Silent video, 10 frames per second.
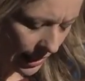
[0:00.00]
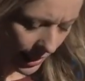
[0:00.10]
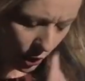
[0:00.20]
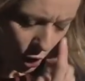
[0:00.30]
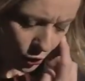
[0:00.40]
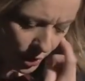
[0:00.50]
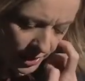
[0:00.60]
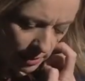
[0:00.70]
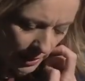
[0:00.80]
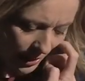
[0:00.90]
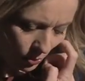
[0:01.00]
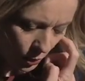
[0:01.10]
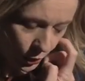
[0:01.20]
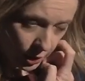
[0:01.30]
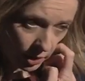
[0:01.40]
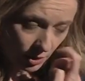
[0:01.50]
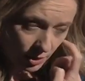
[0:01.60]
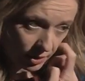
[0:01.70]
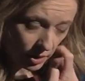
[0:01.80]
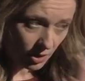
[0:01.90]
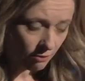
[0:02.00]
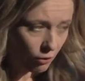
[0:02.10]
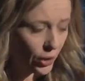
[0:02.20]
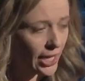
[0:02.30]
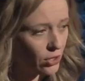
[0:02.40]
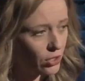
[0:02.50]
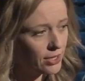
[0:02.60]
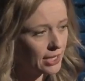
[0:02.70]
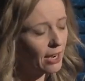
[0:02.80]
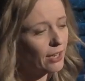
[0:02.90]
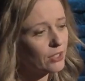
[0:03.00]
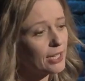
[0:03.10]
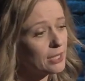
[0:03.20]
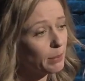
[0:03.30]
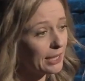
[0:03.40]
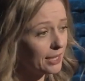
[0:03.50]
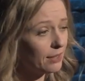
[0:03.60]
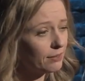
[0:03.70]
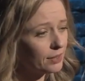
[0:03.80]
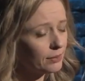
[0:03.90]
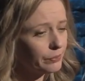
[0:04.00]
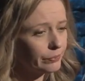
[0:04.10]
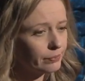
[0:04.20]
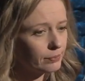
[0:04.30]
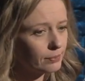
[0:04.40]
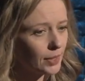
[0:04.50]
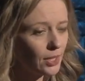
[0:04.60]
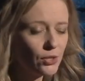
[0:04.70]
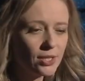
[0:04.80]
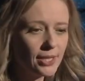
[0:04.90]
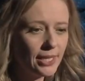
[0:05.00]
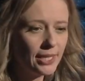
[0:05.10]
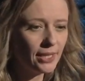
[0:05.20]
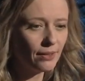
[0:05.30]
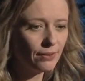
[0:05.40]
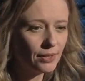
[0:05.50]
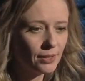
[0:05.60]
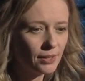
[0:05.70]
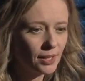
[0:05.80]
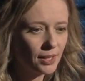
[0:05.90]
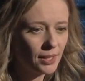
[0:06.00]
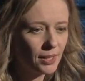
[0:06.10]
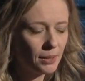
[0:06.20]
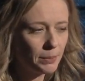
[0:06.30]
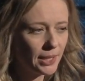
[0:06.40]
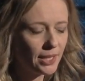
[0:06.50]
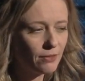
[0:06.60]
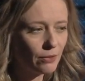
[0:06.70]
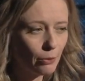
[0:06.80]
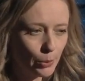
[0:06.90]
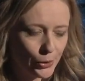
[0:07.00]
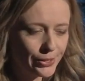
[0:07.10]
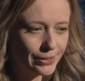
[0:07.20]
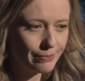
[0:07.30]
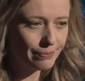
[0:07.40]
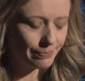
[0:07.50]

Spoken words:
In contrast to paid work, vocations are characterized by gift. Not just any gift, but the gift of a person.